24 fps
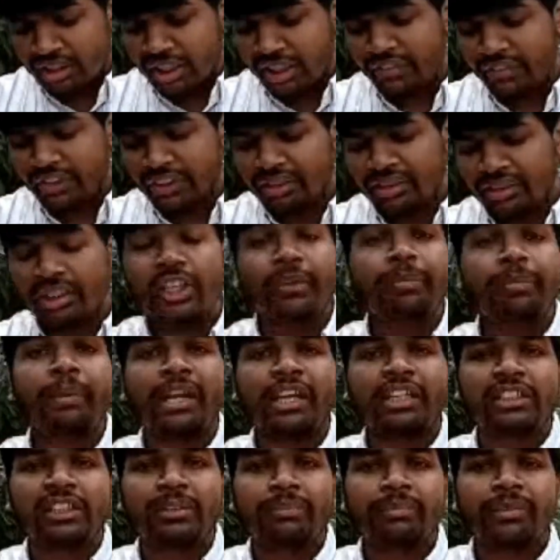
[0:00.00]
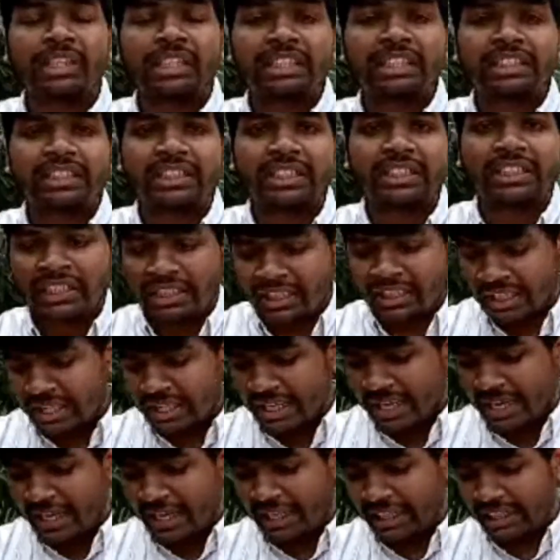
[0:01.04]
there were three para summaries
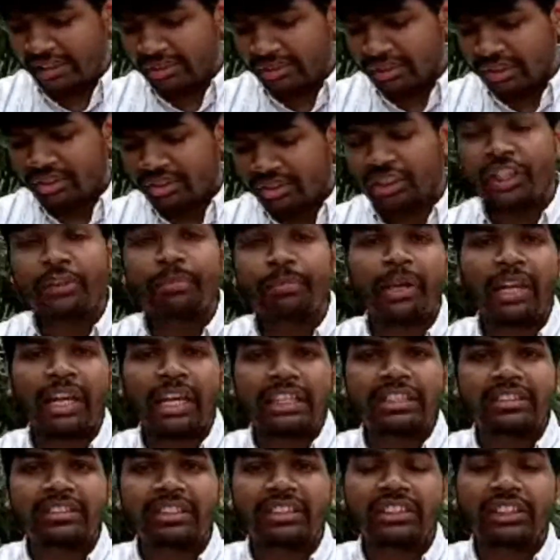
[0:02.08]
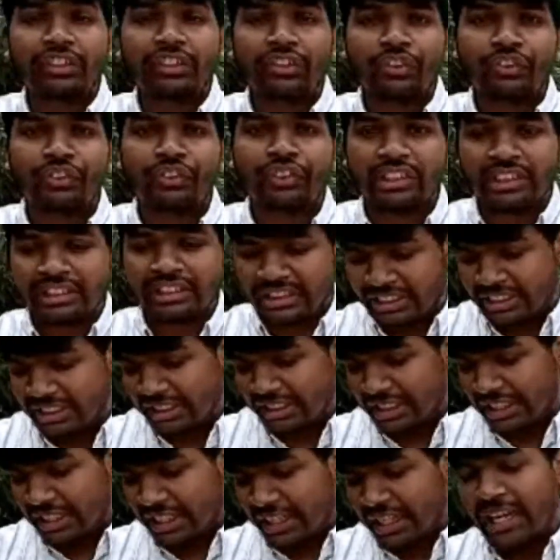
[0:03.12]
and three para insertion questions,
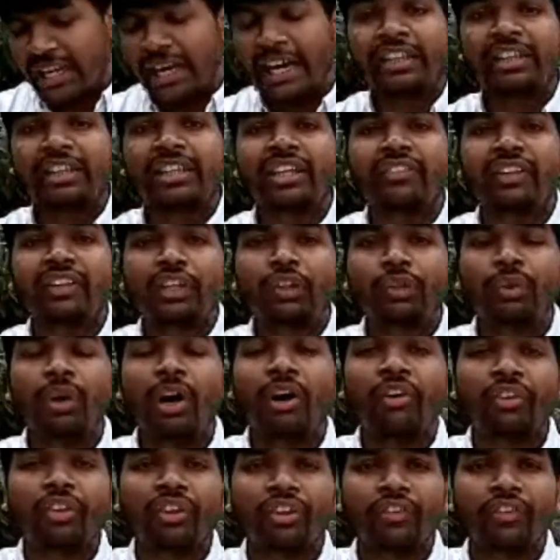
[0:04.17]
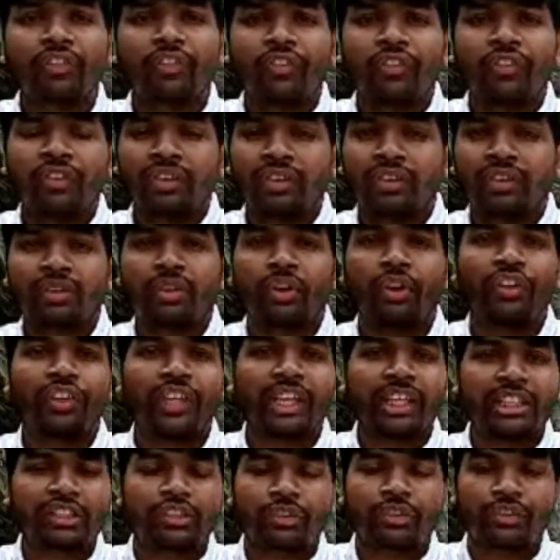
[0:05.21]
and there were two out of
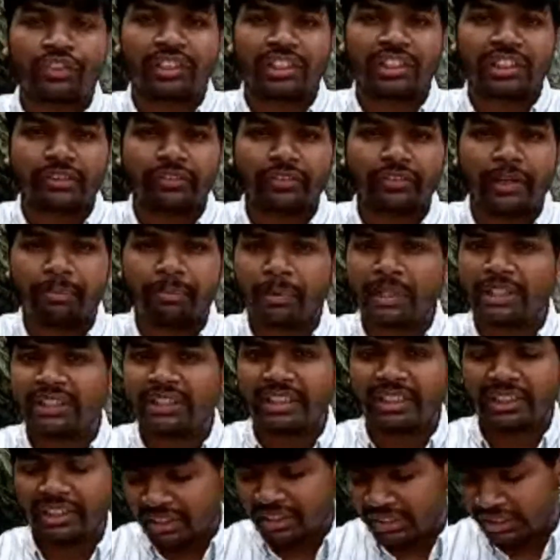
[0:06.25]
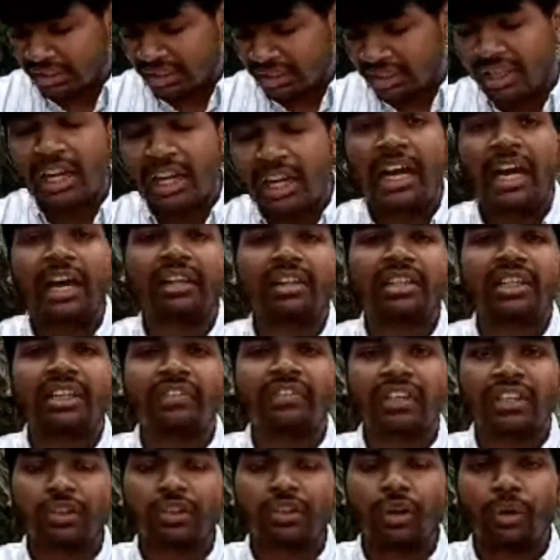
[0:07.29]
context questions were present, and
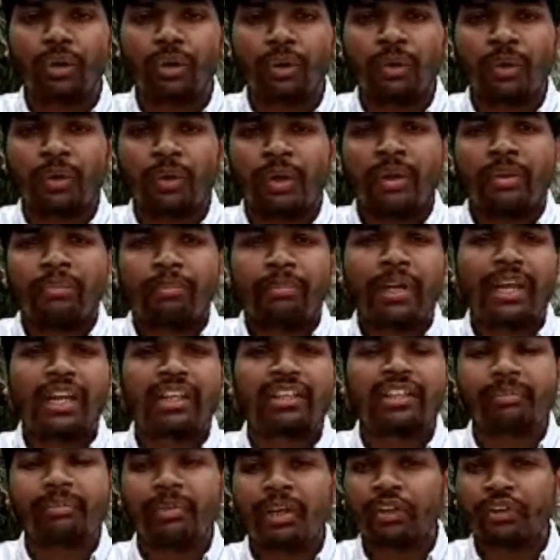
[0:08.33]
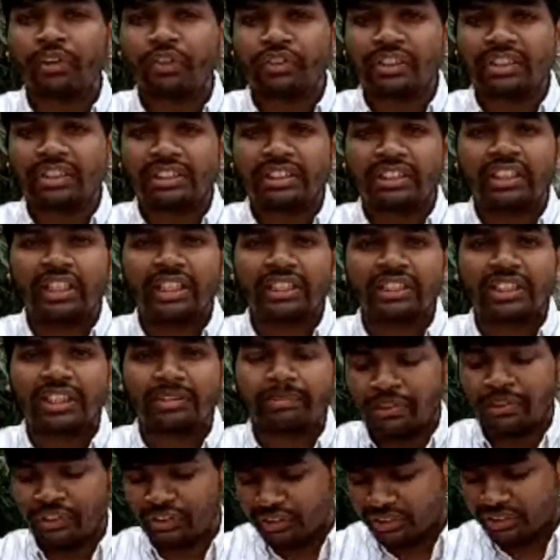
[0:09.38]
there were no para jumble questions in the
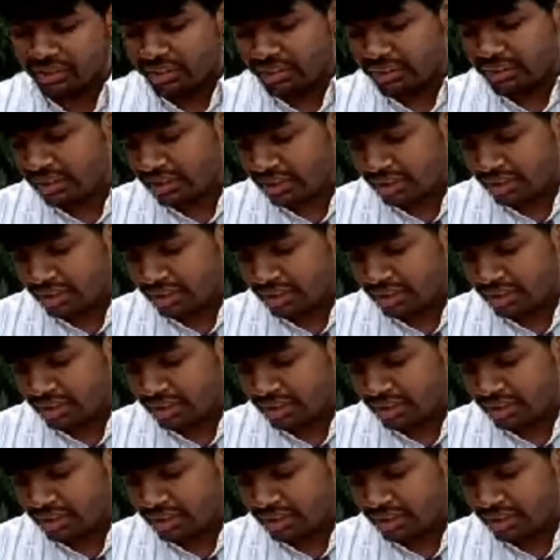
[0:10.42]
examination.